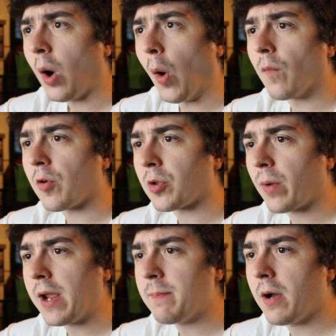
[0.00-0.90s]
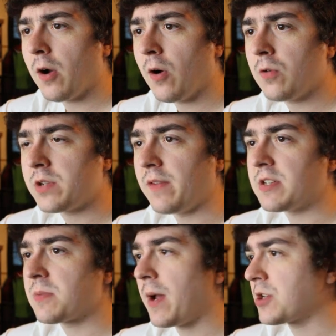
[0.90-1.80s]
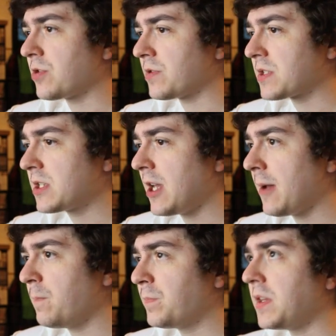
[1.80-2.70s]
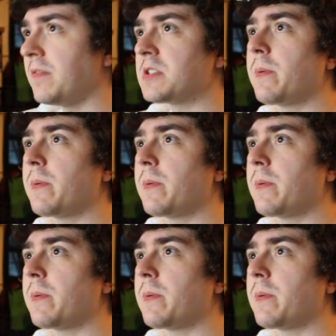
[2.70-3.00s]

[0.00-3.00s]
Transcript: Over the Rainbow, TV special, skip, TV